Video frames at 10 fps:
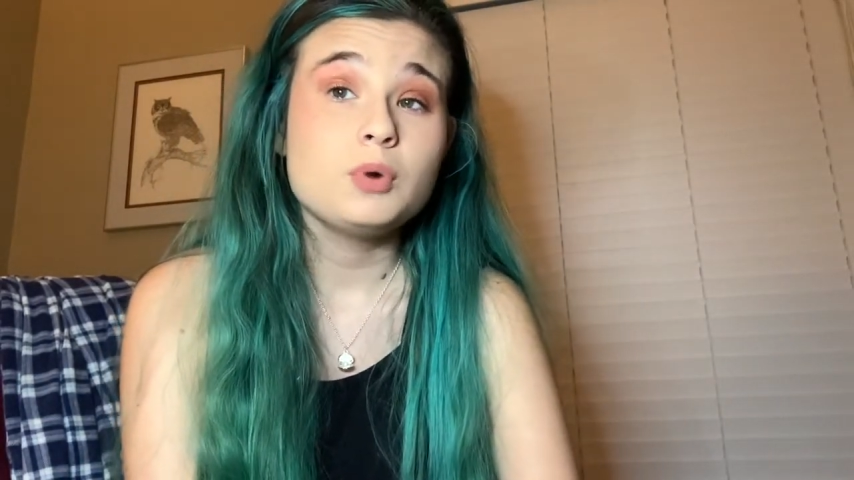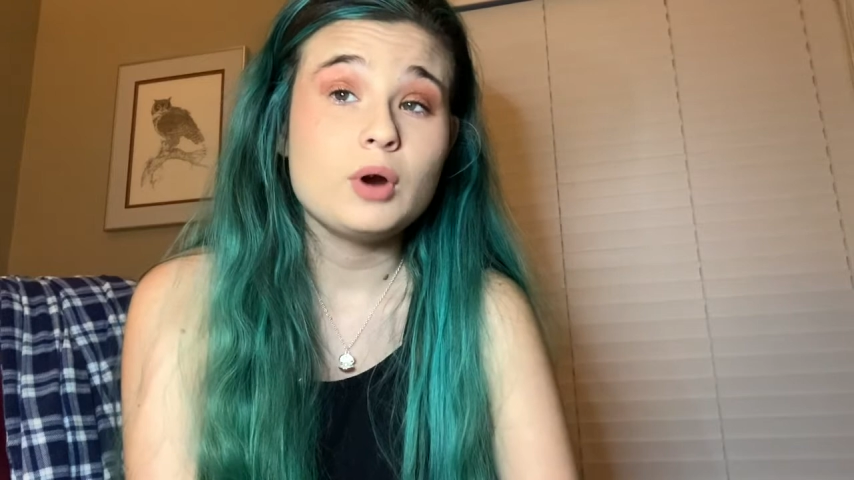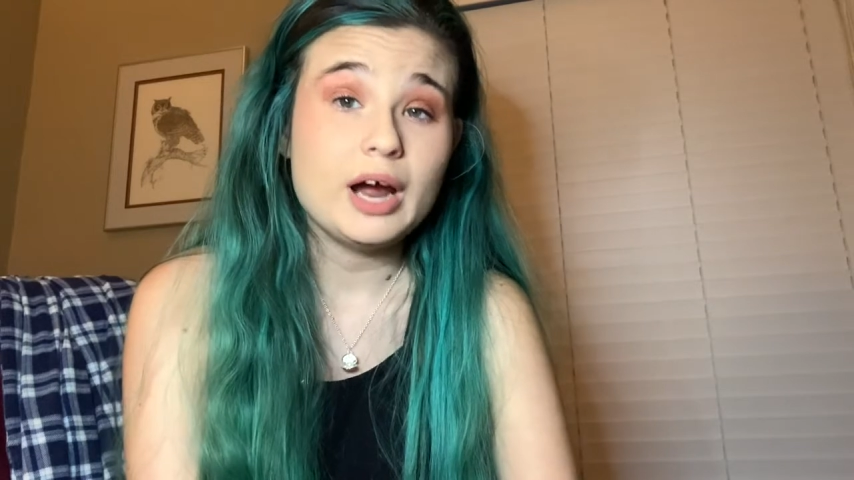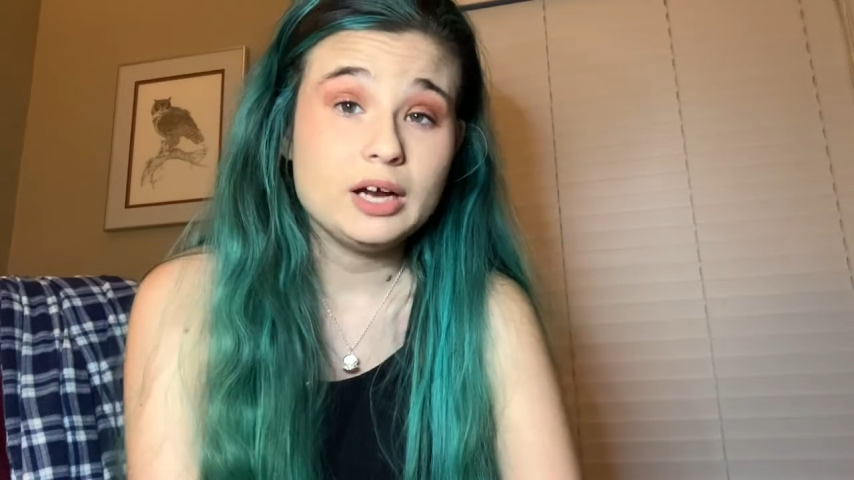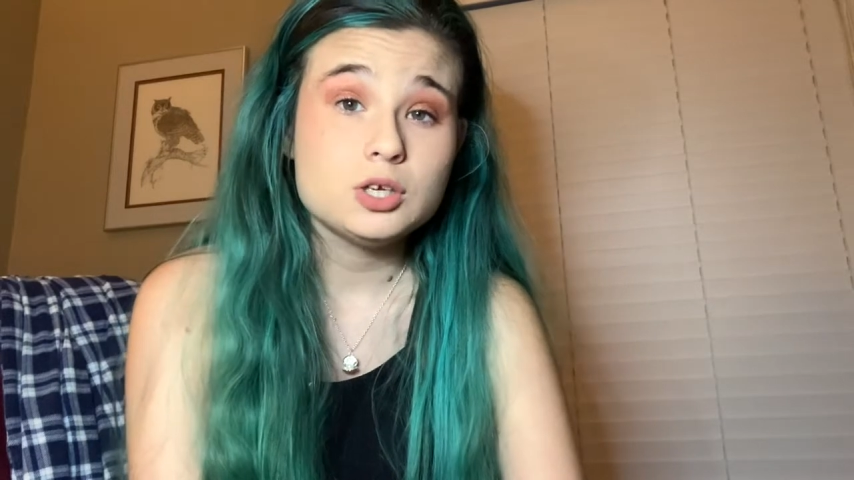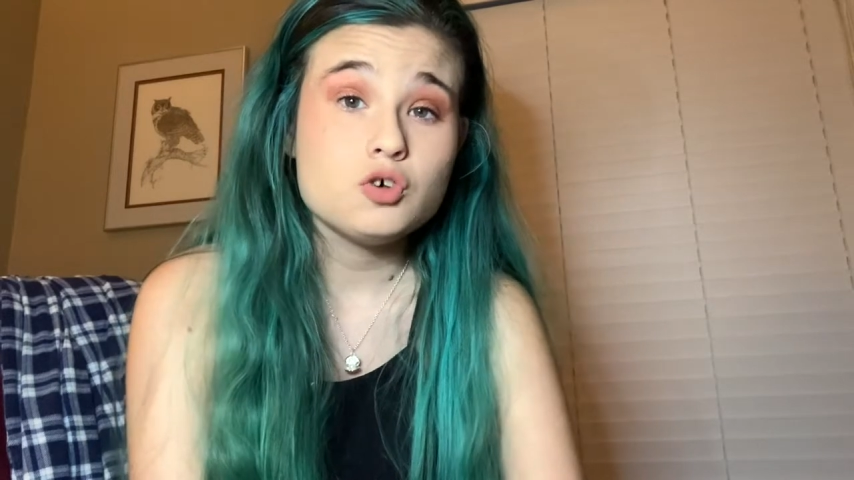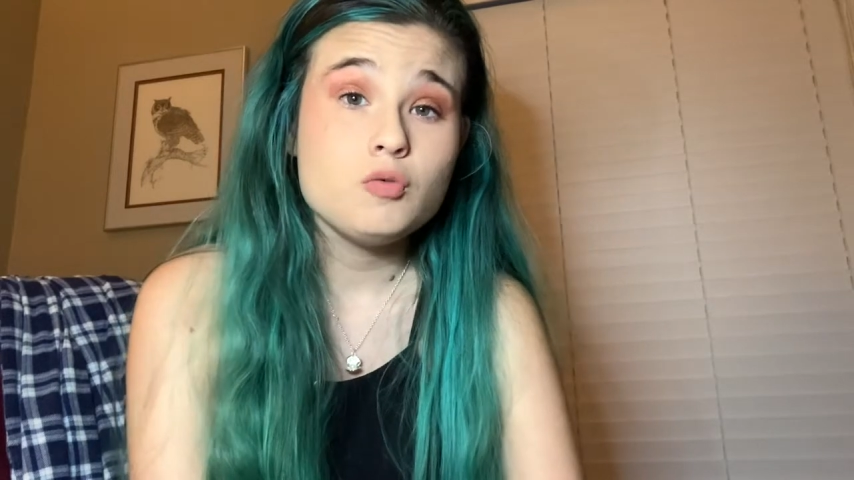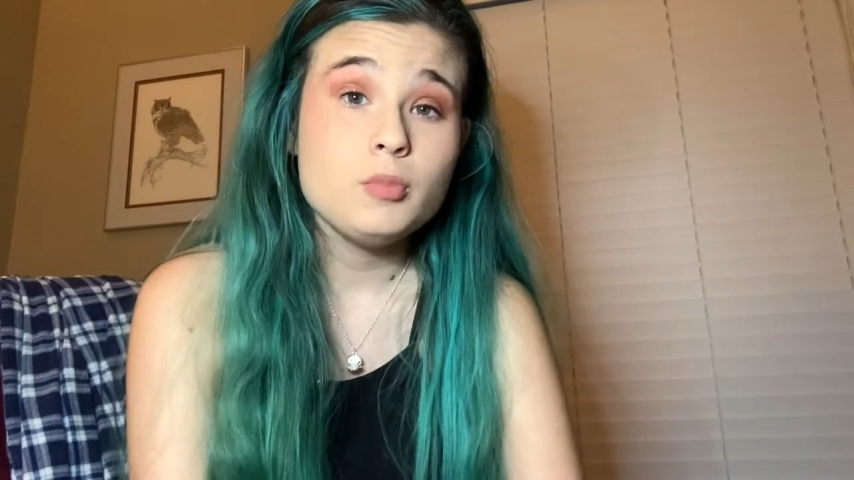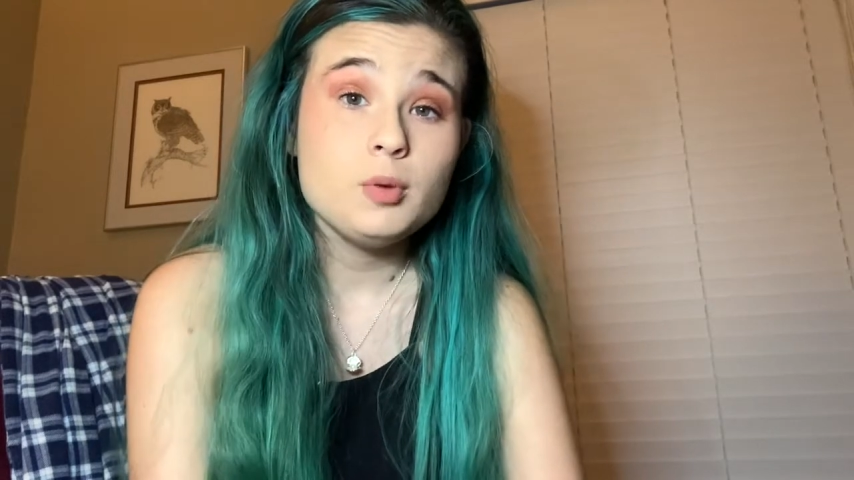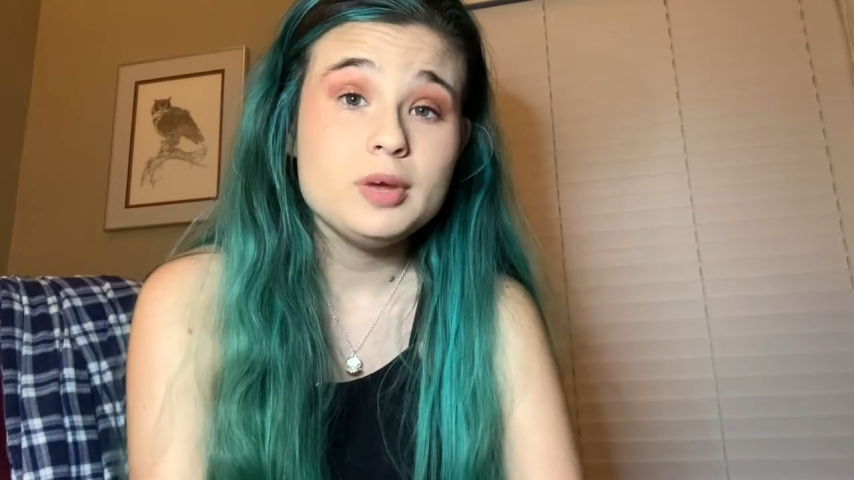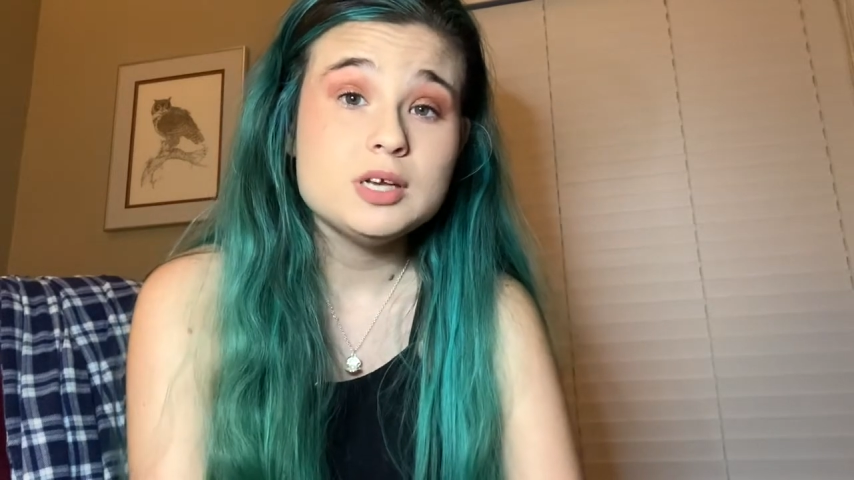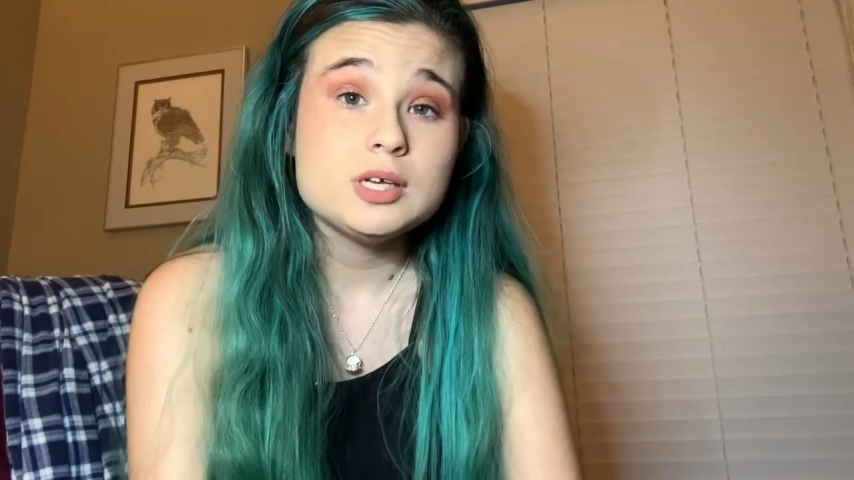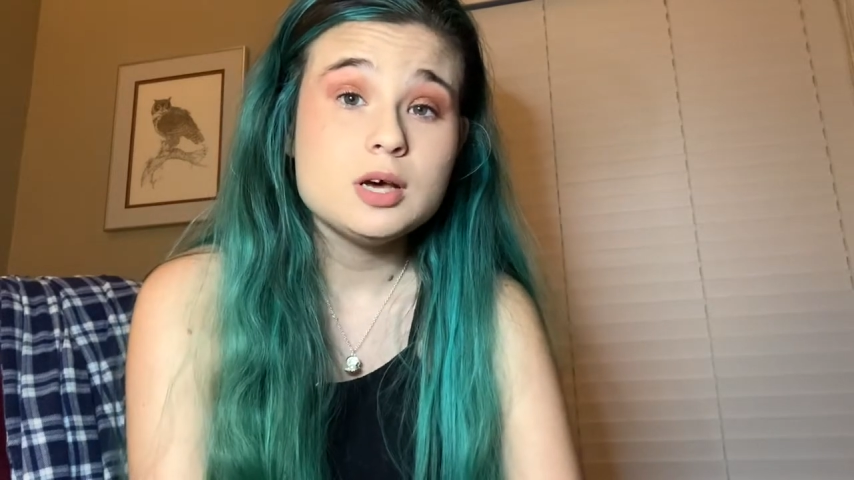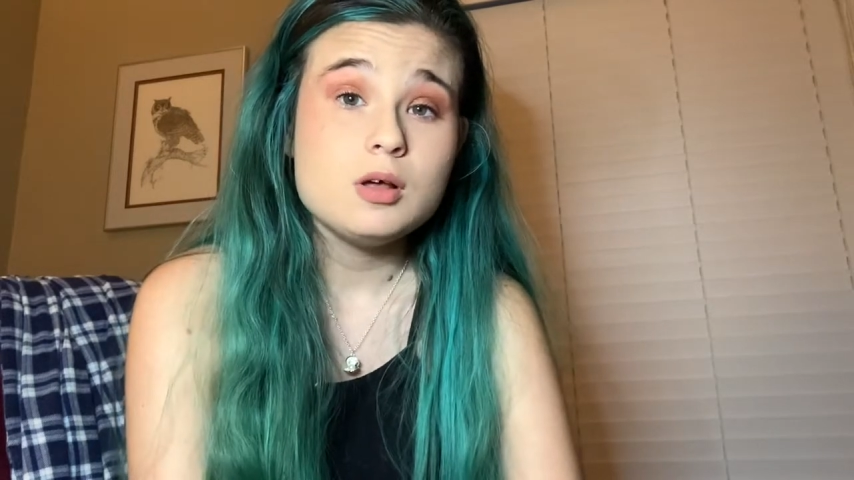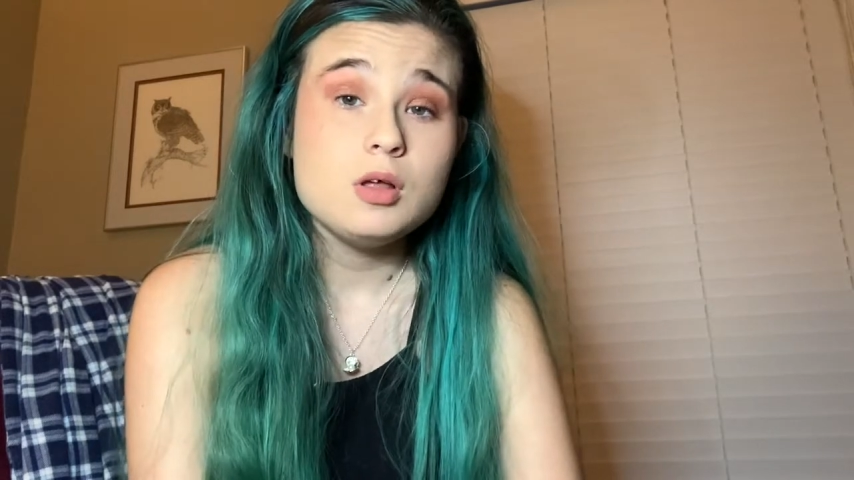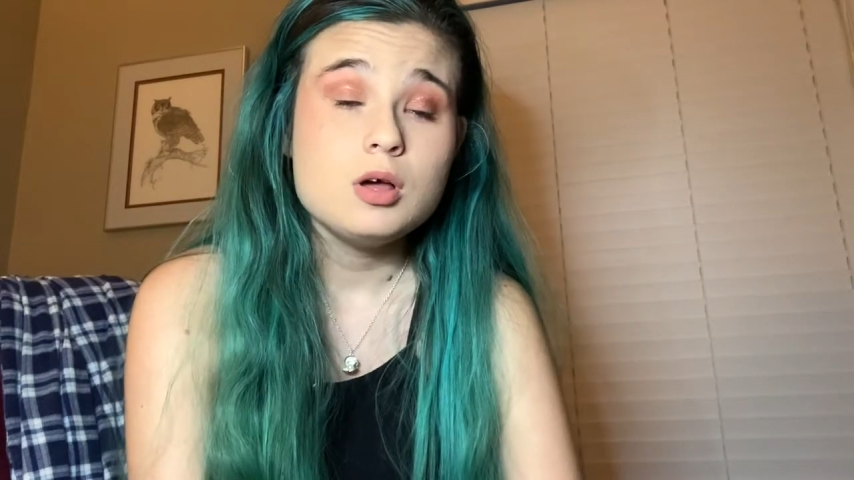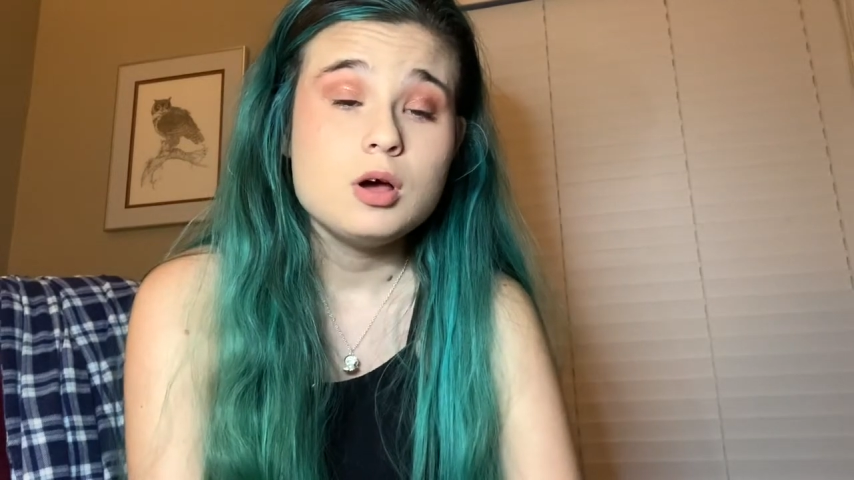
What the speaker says: practical mermaid tail.